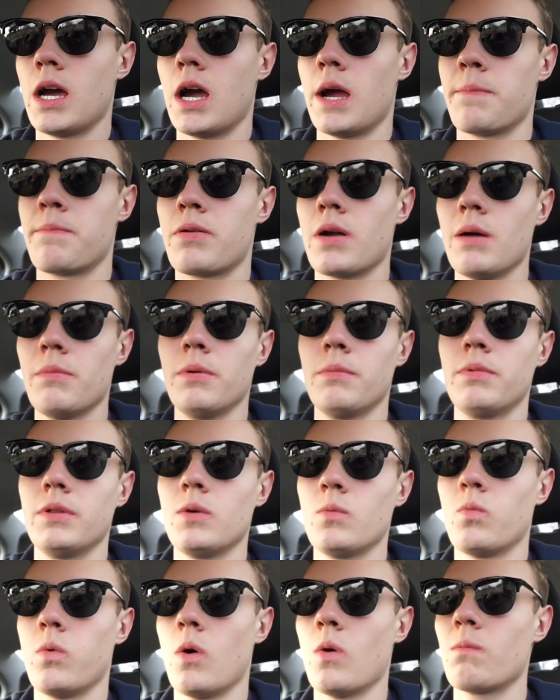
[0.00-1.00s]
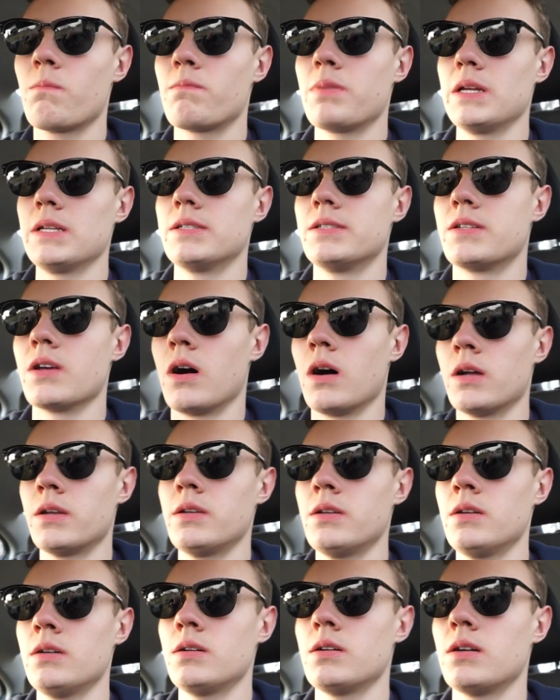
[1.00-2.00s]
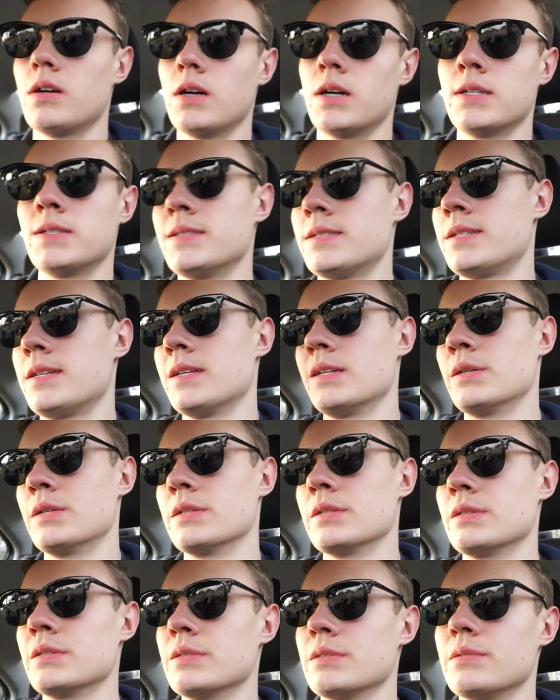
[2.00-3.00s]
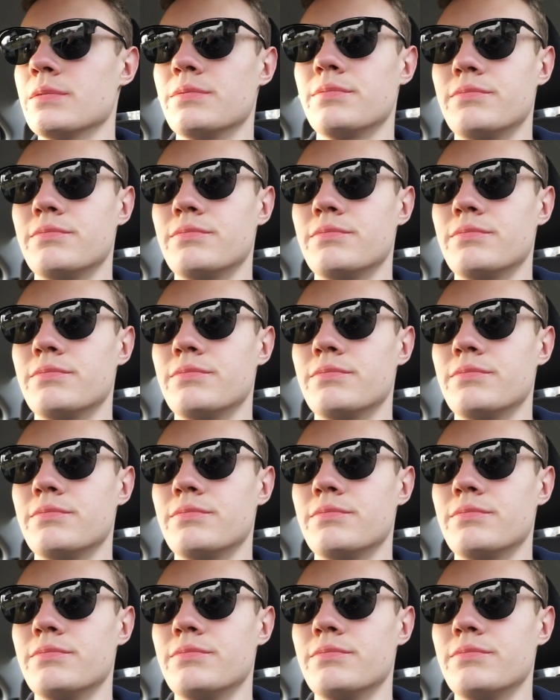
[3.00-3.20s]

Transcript: I probably won't be done until